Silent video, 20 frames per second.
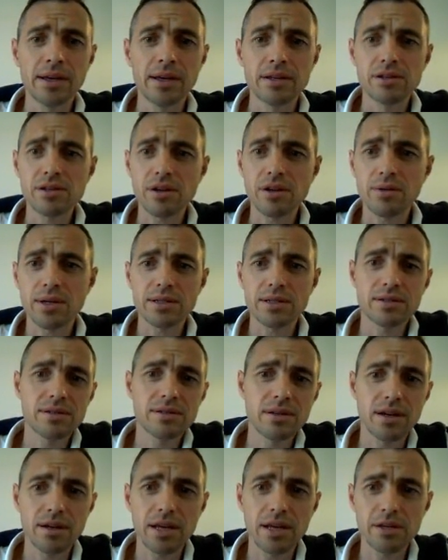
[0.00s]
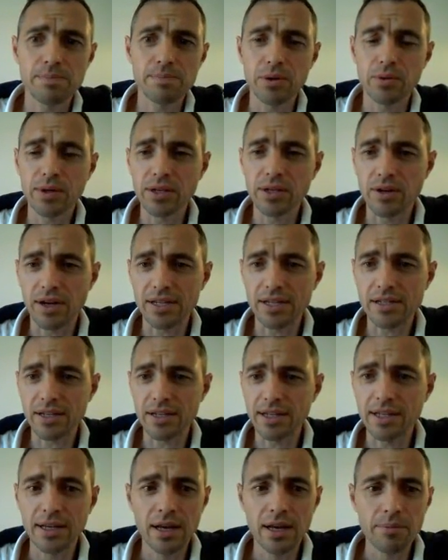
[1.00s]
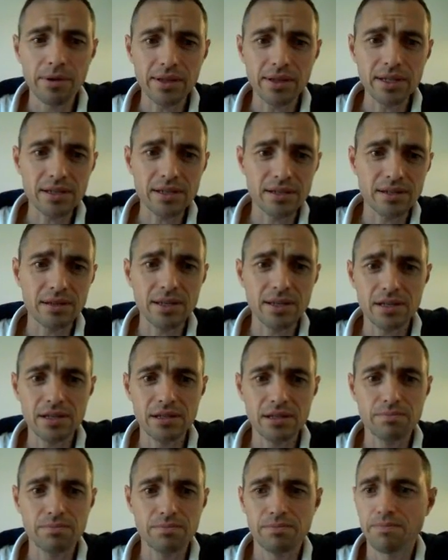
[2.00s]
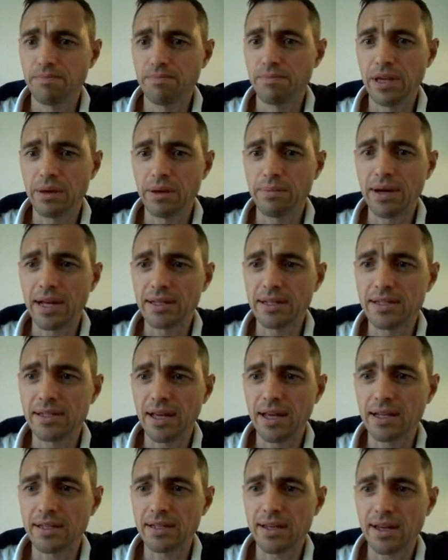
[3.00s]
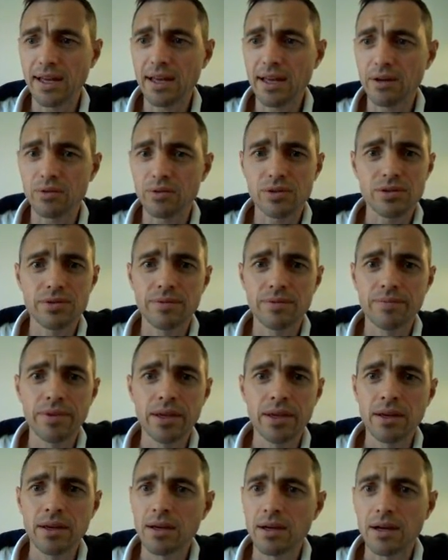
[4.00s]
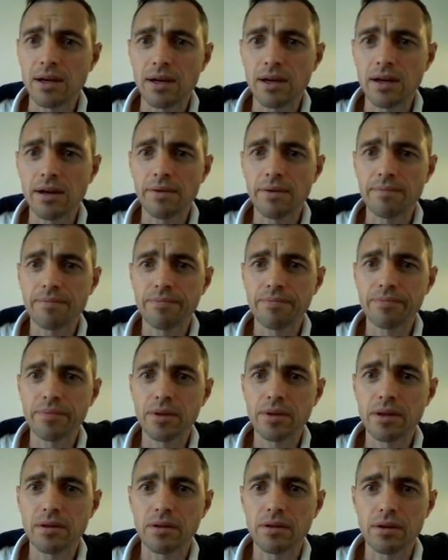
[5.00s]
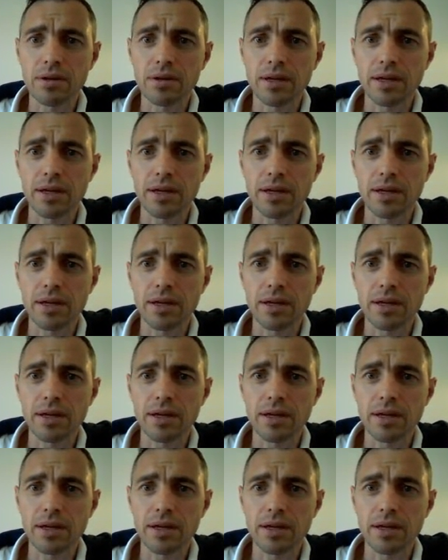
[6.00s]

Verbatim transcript: So it's uh, it's building nicely, but this is this is being paid day in day out. Um, look,